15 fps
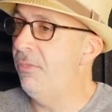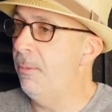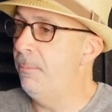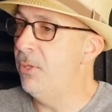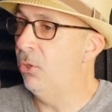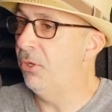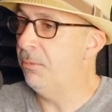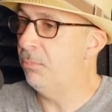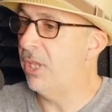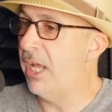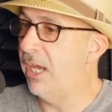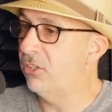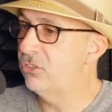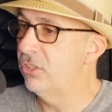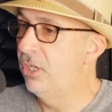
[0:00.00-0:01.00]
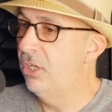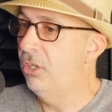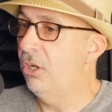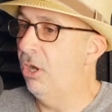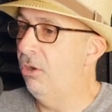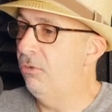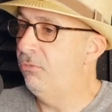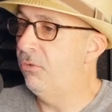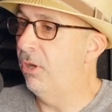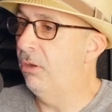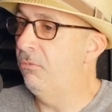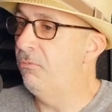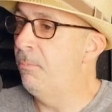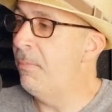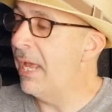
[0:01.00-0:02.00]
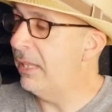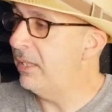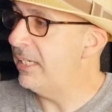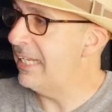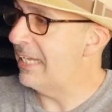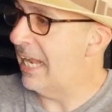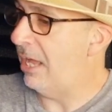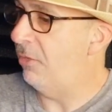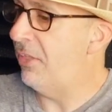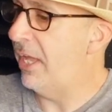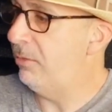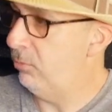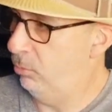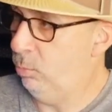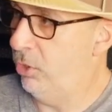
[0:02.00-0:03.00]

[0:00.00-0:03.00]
the building blocks of melody and how that,